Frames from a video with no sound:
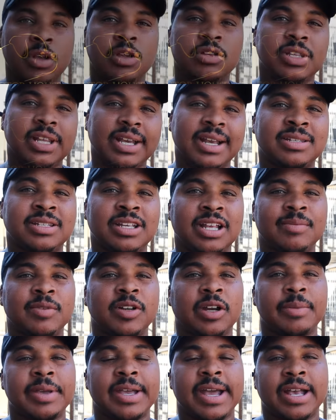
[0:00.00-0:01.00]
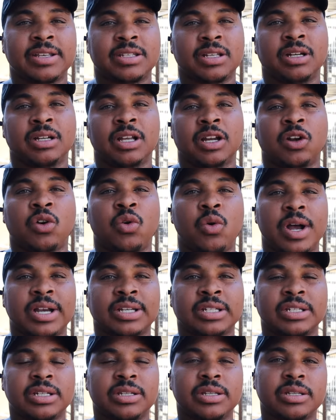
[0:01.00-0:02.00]
So like I said, I'm going to be answering a lot of
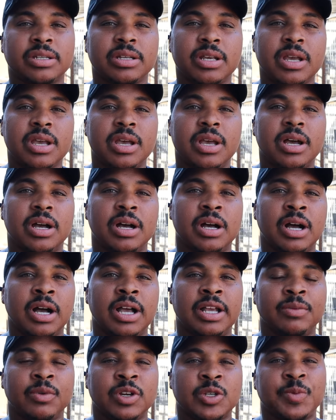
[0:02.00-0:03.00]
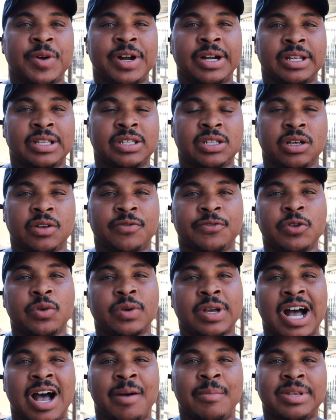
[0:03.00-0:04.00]
questions and responding to a few
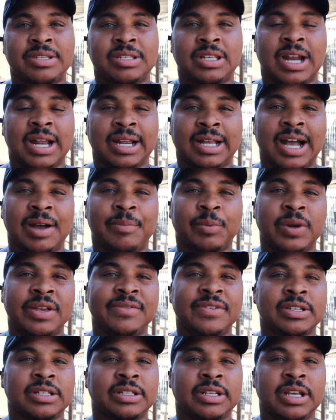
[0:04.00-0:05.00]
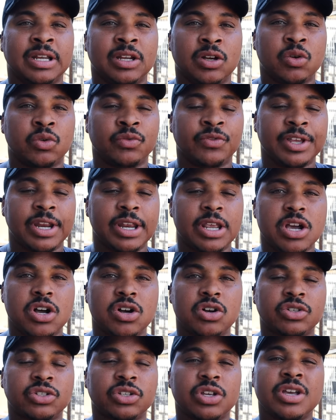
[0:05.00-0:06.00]
comments that I got previously in old
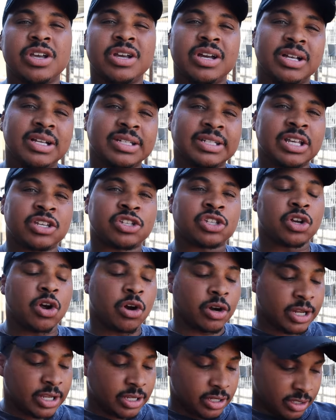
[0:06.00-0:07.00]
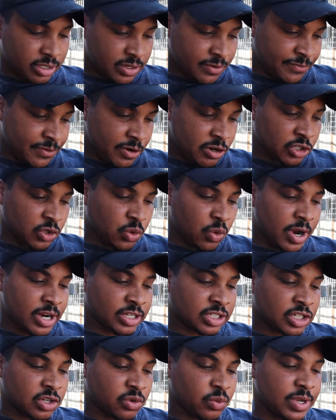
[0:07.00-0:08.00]
videos. Let's get started. The first
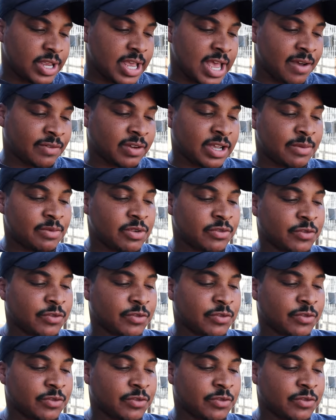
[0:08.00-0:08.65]
question we have coming